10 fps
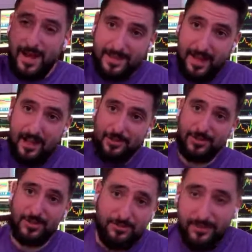
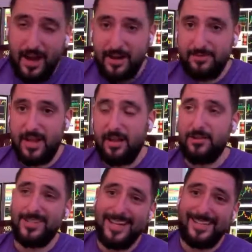$9 to
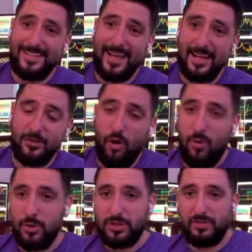$5. It tanked
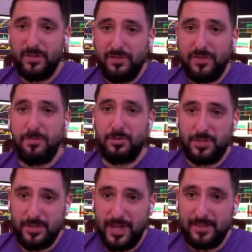almost
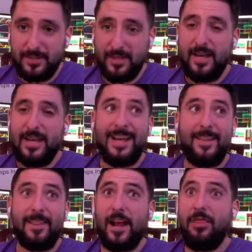50%
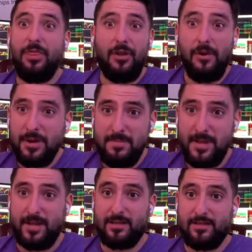in like 30
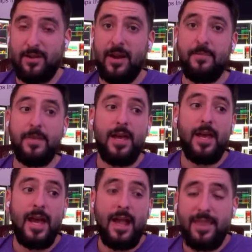minutes, right?
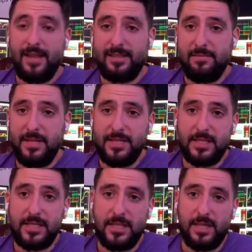And that to me
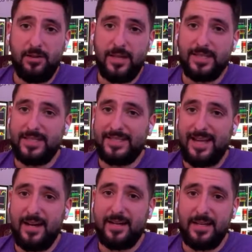is a signal that the
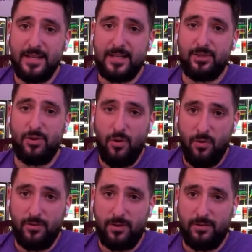stock is
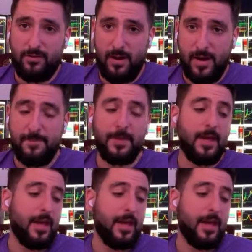over, right?